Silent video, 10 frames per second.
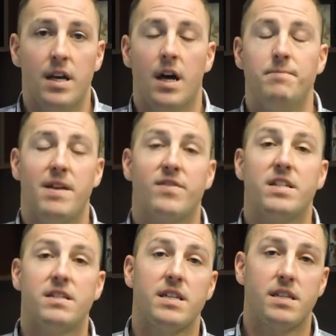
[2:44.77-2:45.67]
every
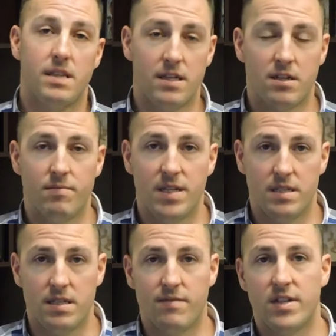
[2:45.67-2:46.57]
seat in your
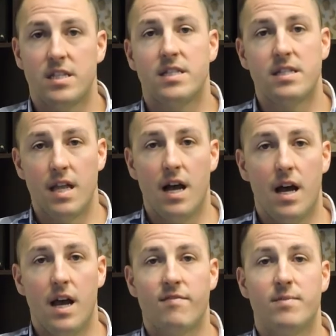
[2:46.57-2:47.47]
business,
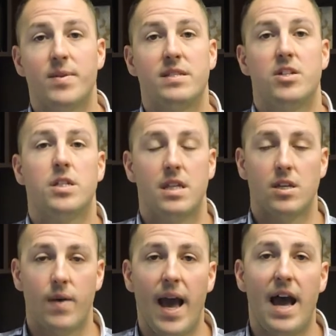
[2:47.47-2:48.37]
every position that
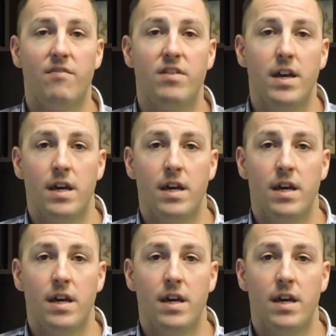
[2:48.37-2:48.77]
you have.